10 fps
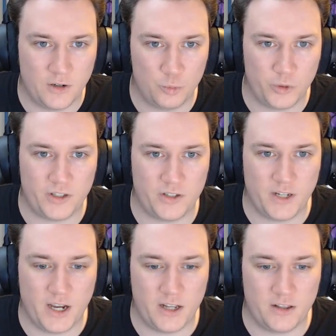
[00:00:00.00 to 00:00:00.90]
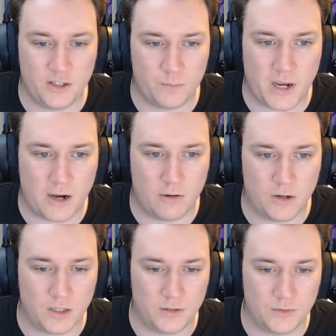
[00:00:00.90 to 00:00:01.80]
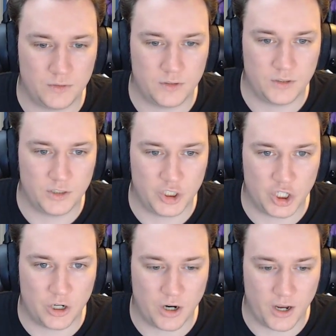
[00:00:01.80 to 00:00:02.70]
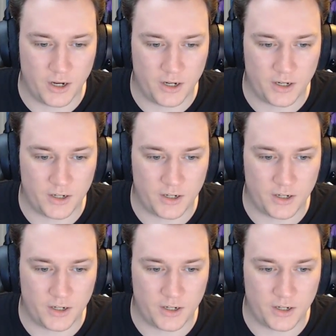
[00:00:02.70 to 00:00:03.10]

Withstand this power. Donghei.